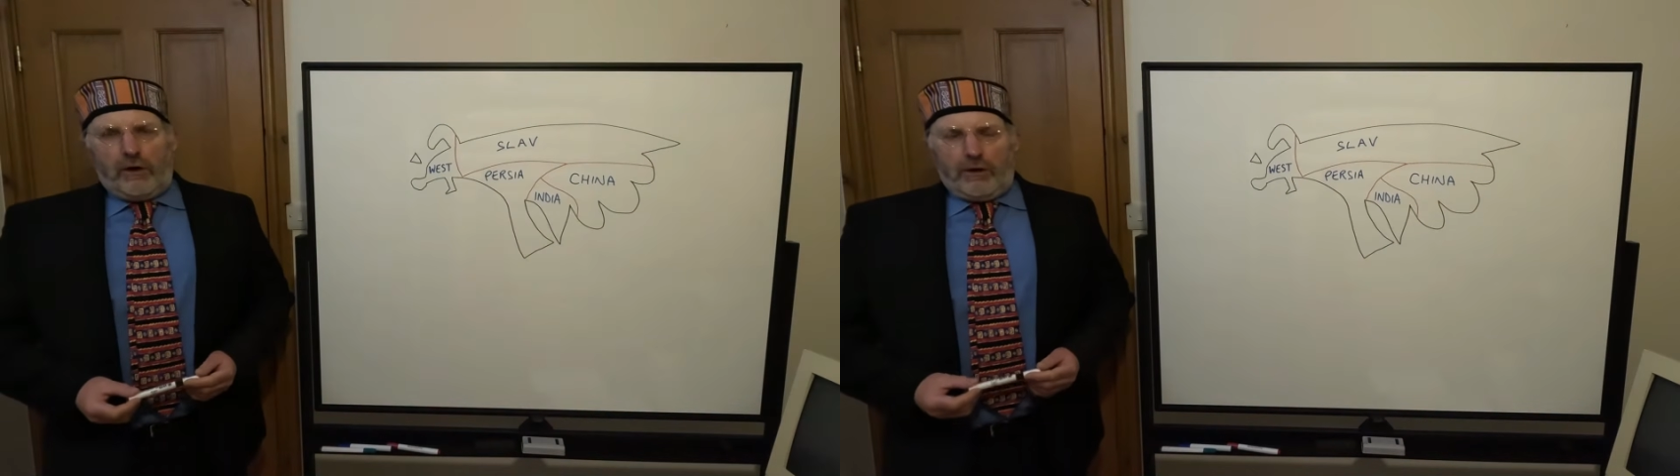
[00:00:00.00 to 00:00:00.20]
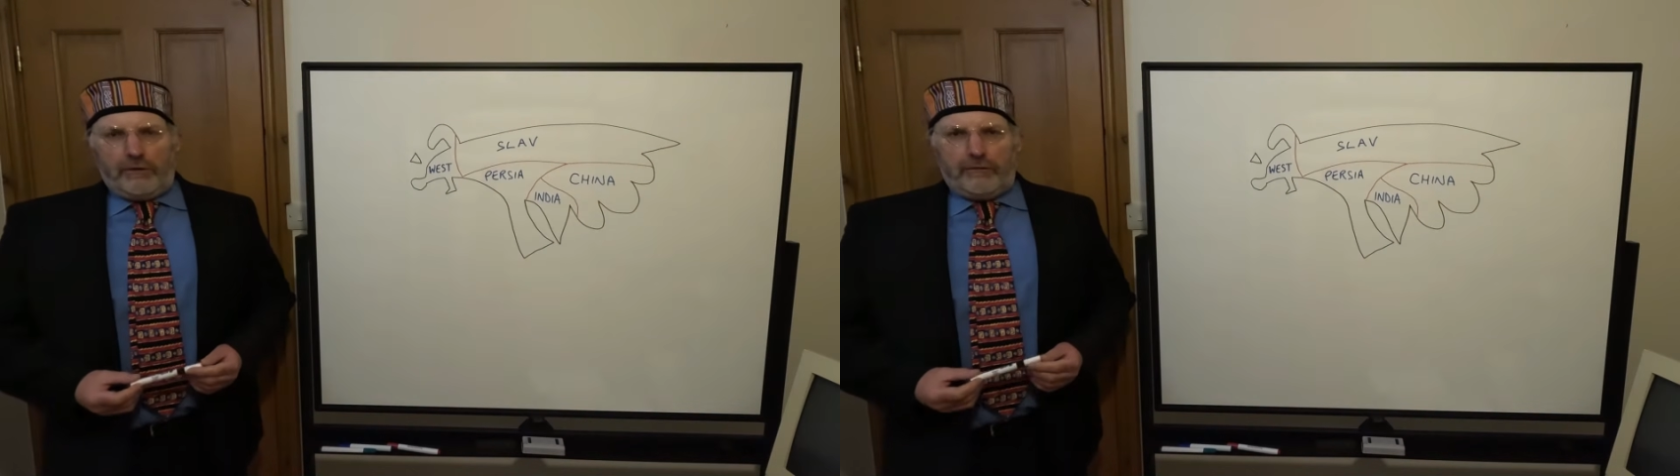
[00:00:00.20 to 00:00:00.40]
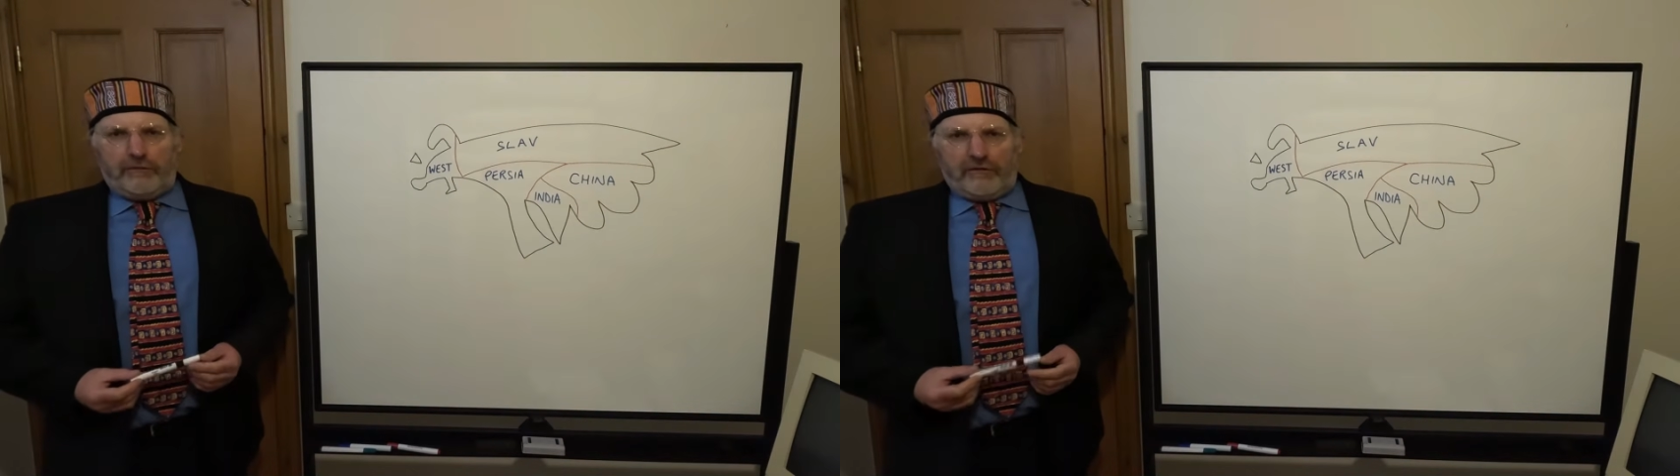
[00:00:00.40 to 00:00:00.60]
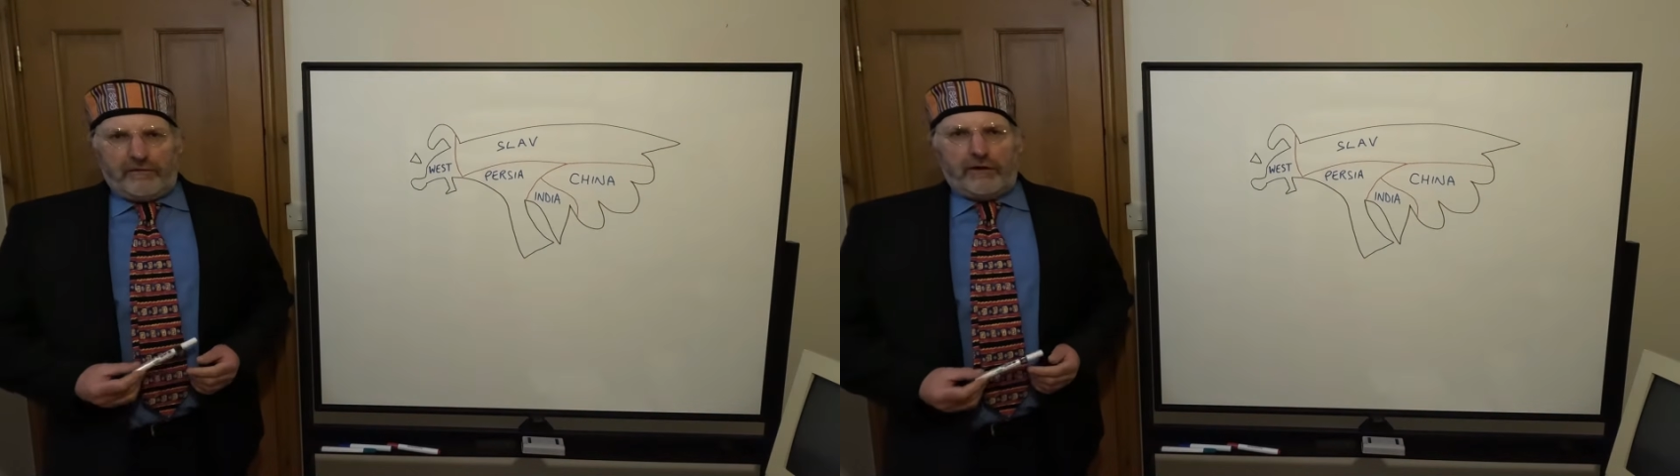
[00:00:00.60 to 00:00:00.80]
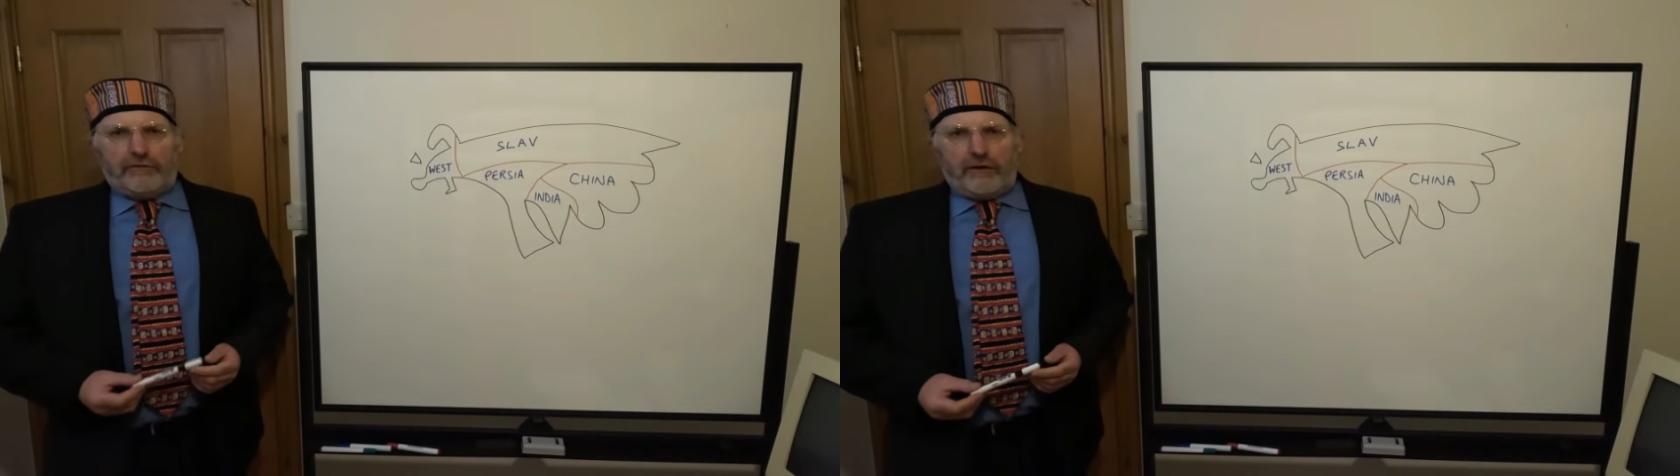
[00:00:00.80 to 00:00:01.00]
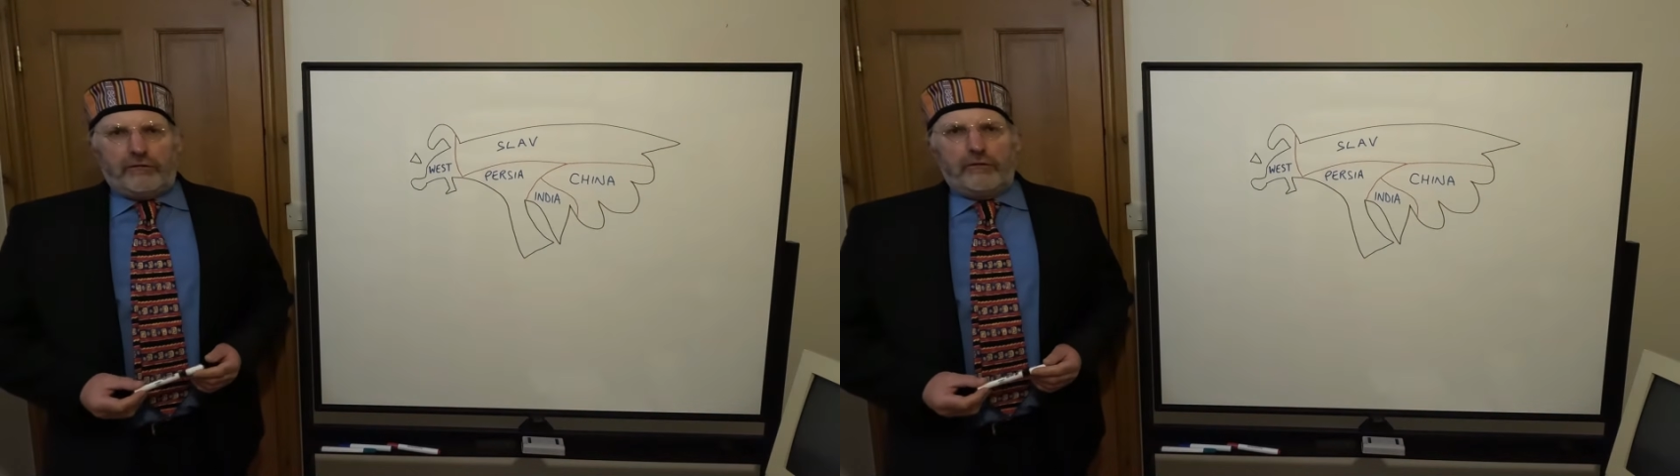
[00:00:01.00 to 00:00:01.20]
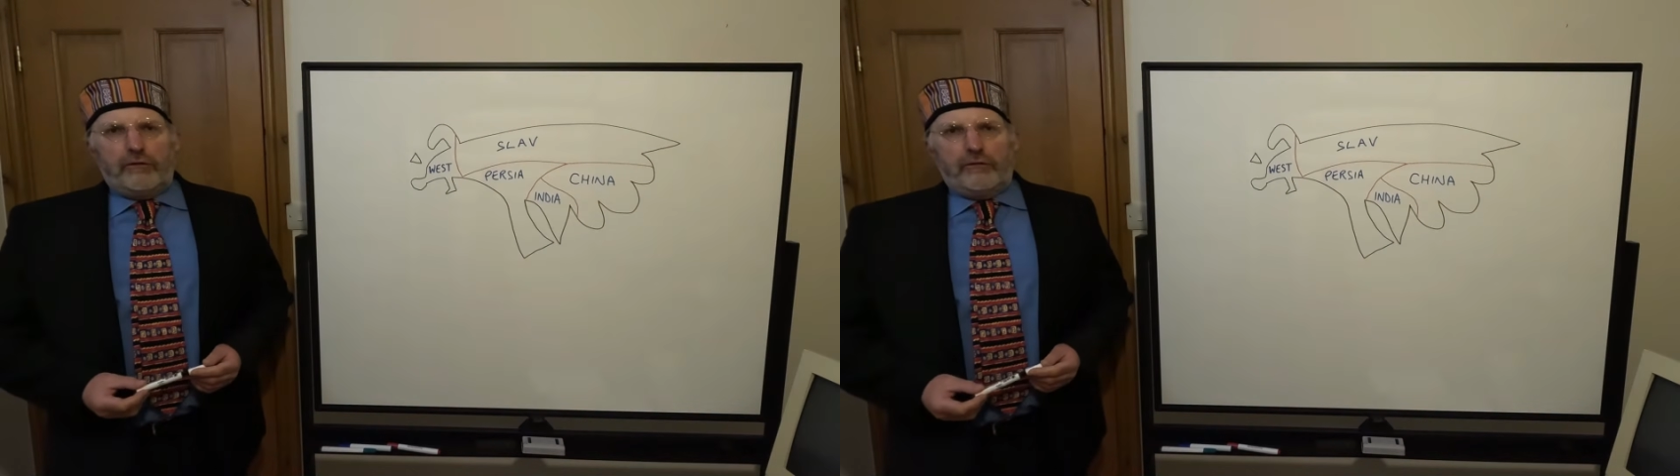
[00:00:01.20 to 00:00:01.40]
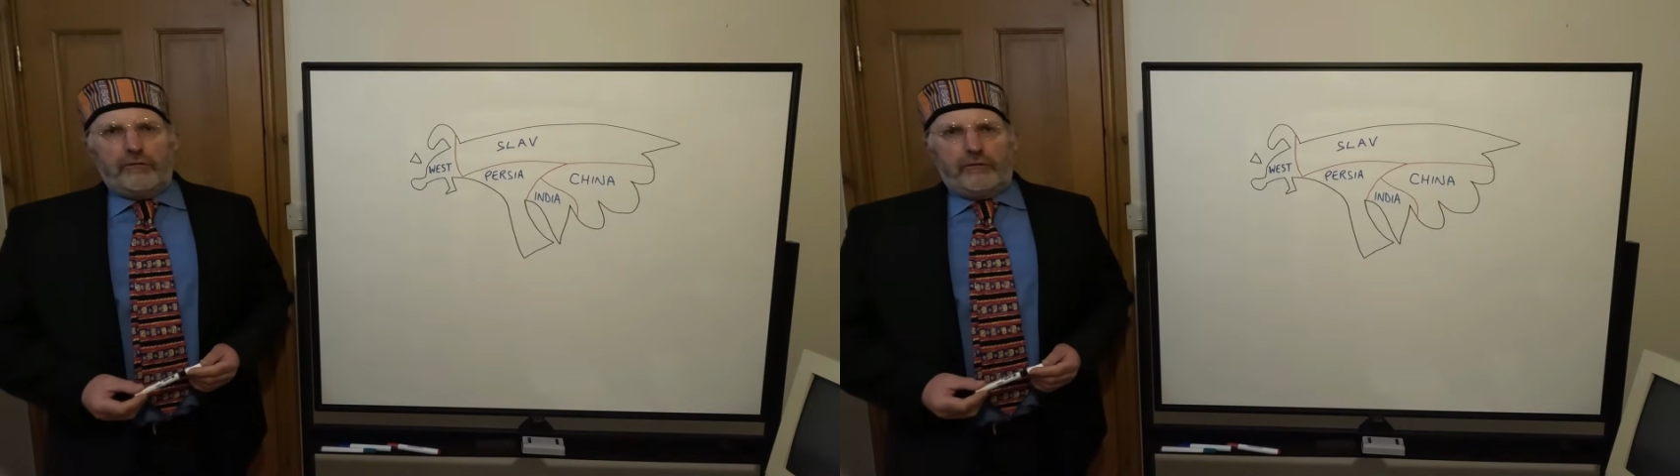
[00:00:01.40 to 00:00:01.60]
on
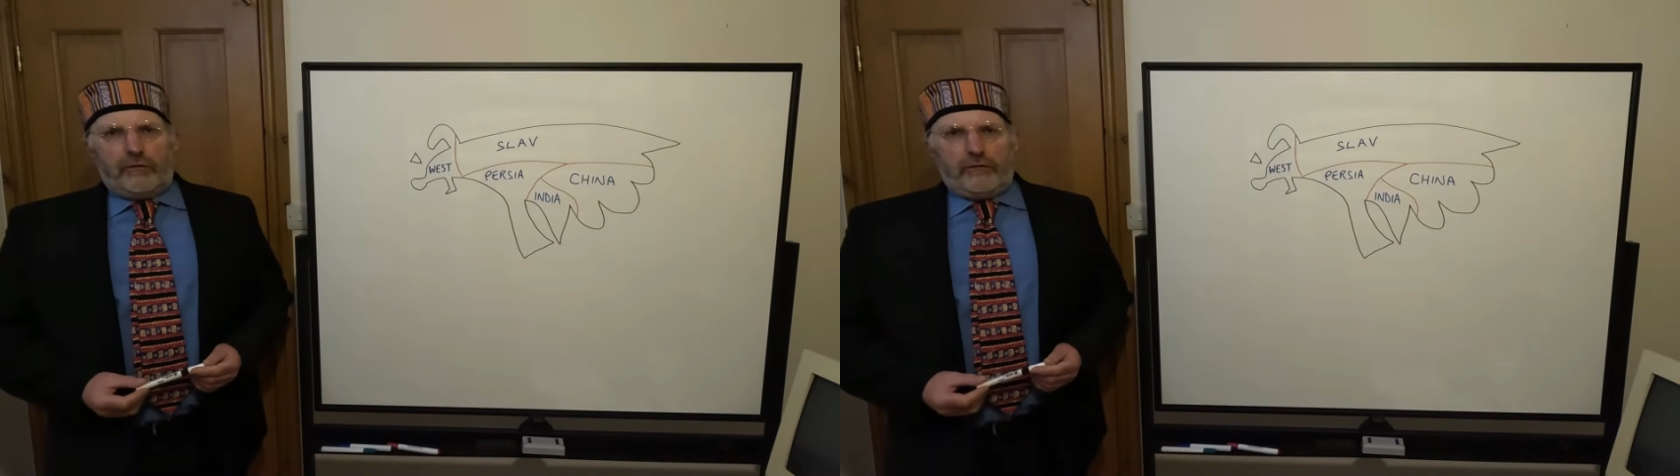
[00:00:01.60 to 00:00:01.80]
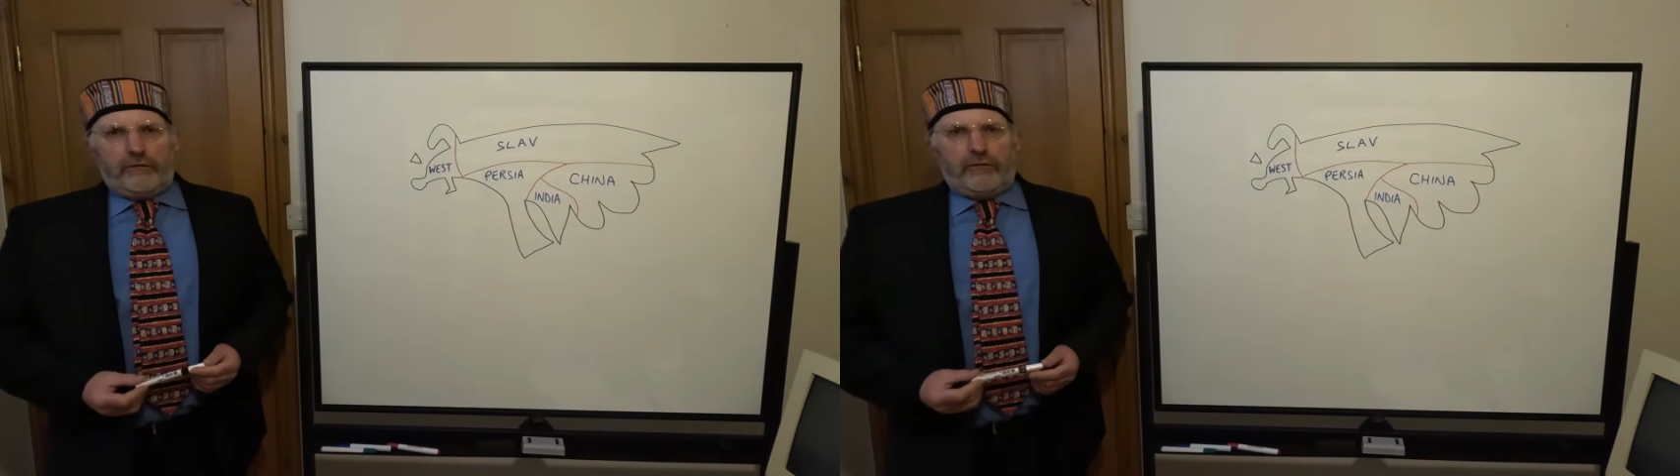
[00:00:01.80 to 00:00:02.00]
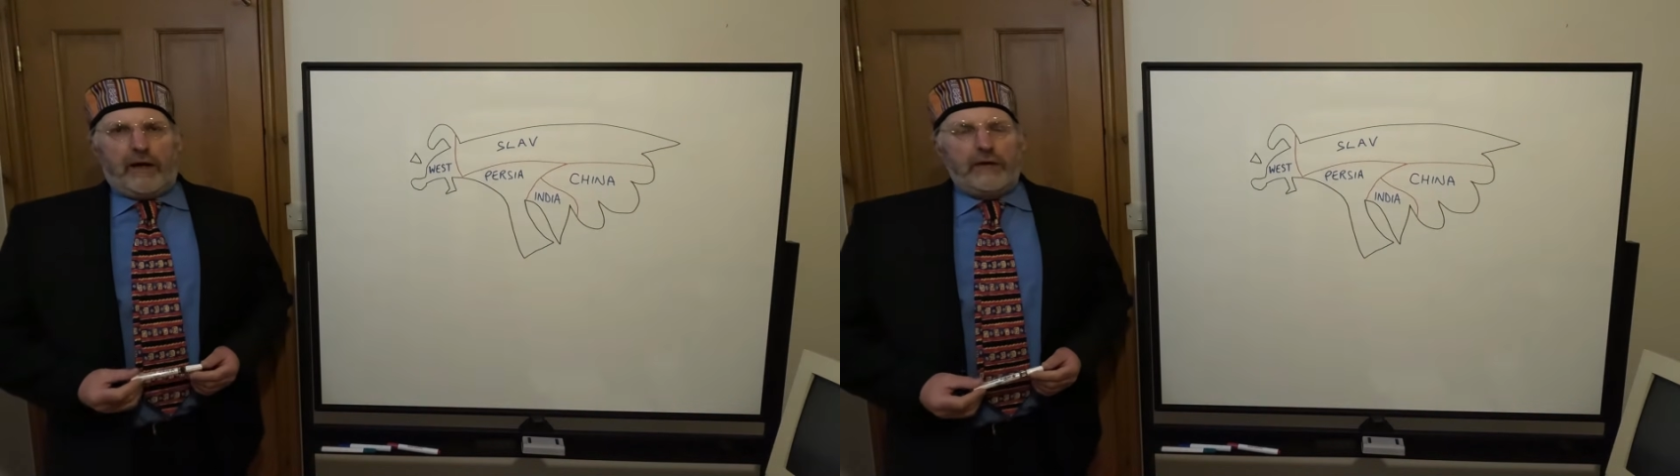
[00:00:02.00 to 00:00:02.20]
civilizations as